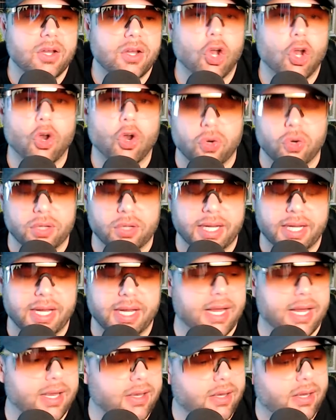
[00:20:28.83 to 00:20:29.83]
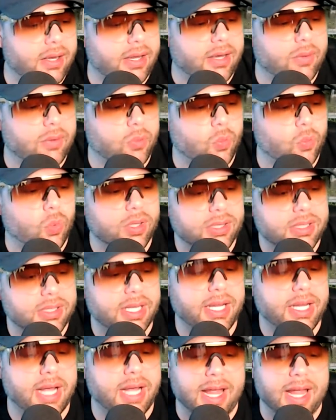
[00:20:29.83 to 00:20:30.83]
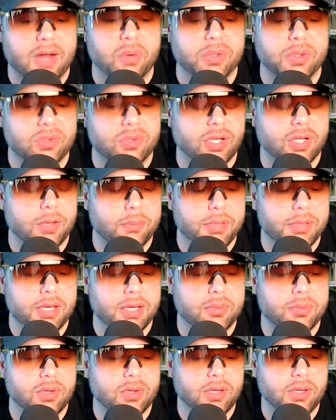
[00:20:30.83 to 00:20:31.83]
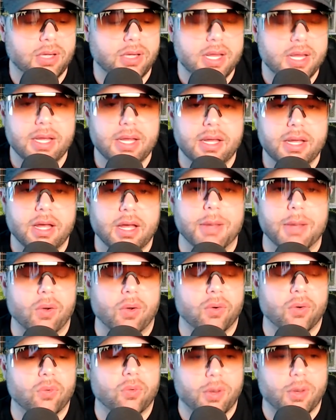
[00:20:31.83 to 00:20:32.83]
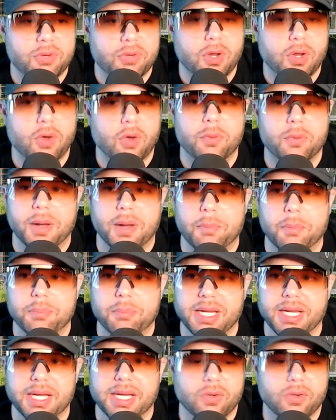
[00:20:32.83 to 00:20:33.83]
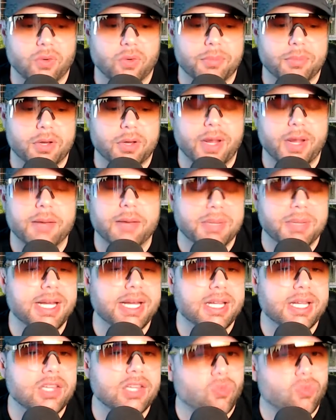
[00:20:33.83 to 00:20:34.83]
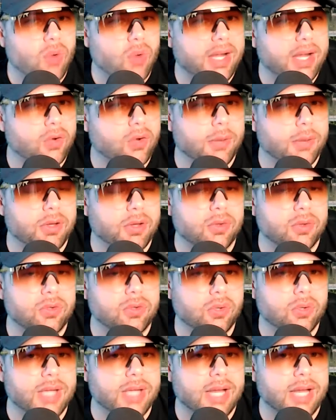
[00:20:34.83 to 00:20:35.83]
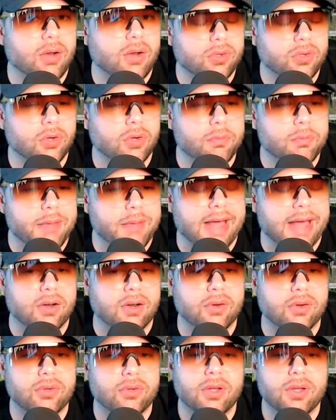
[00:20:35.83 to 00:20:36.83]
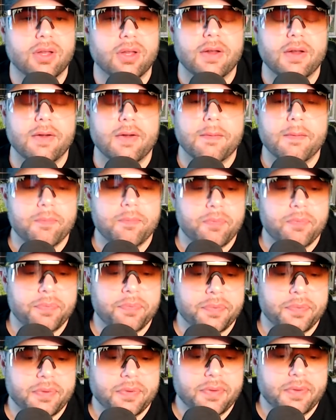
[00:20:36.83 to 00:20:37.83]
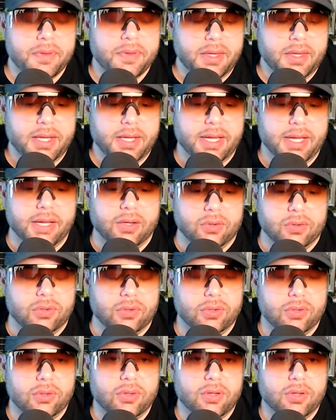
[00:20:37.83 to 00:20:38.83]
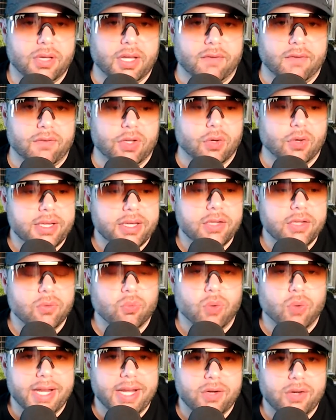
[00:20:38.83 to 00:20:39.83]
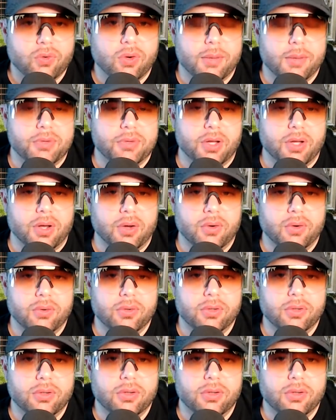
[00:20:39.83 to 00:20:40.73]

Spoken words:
early. And one thing I always tell people about crypto, about being in crypto and being in the right cryptos too, that also matters, is if you're in the right crypto